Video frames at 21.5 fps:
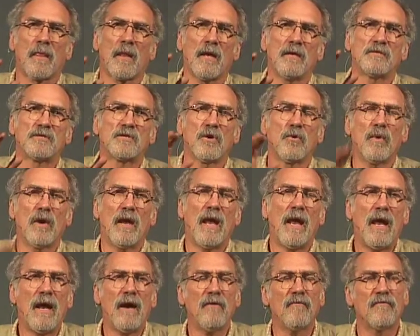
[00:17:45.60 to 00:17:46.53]
And so we
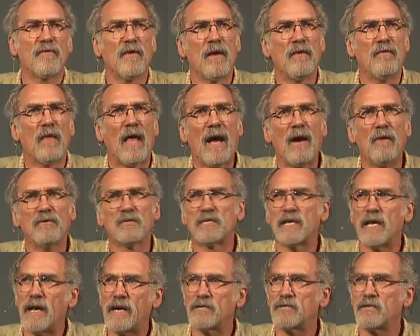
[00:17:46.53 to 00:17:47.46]
have, and that was
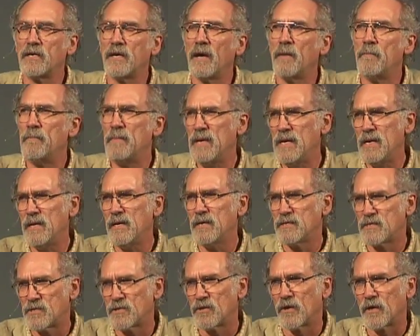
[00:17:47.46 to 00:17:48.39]
actually a
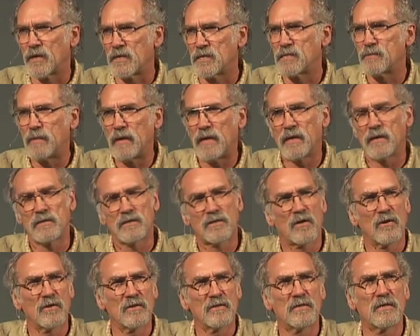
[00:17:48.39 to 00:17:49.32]
media circus because
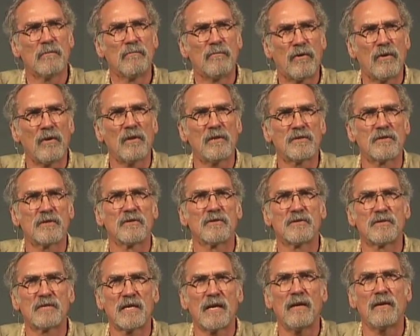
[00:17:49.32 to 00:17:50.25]
Hearst and Pulitzer
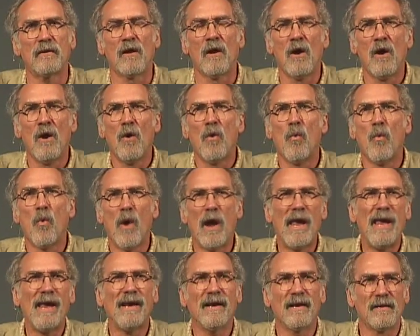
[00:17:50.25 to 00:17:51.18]
sent
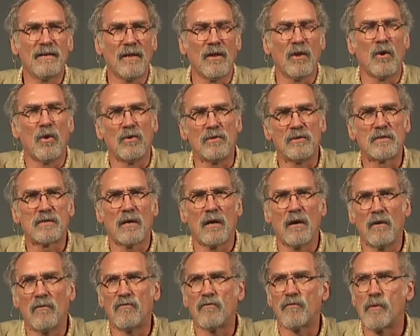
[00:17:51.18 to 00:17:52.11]
wagon loads
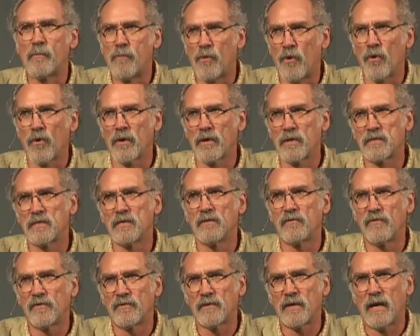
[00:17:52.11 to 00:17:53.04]
of reporters
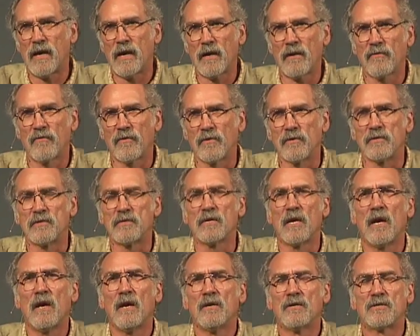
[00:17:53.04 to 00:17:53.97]
and photographers.
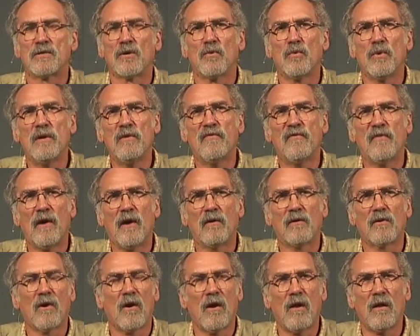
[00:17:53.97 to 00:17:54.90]
So we
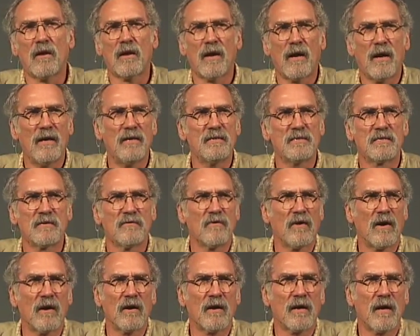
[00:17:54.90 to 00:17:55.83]
found all kinds of
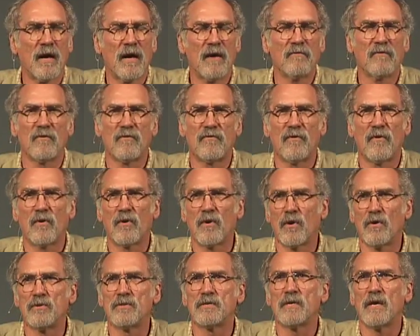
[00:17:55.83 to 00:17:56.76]
archival
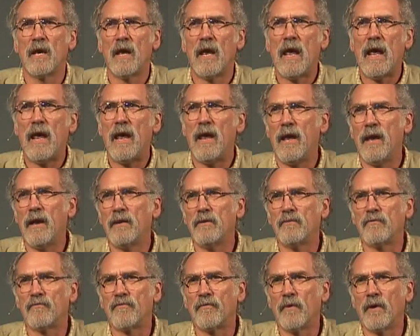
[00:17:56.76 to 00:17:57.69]
photos,
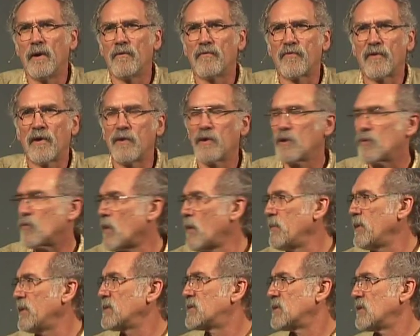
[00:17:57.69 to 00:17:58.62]
and uh, Frederic
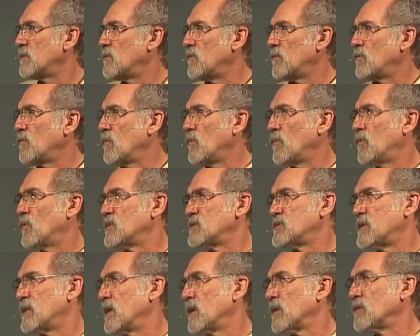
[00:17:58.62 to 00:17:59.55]
Remington
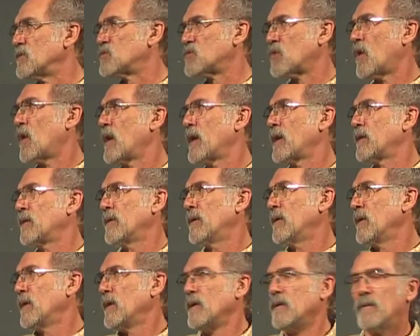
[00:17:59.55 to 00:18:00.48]
was there drawing
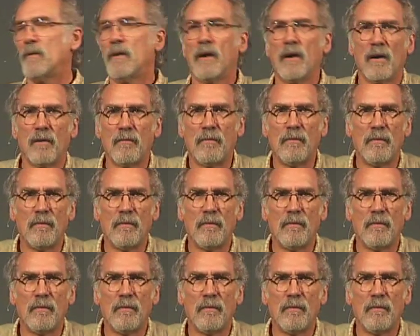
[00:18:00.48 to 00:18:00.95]
uh,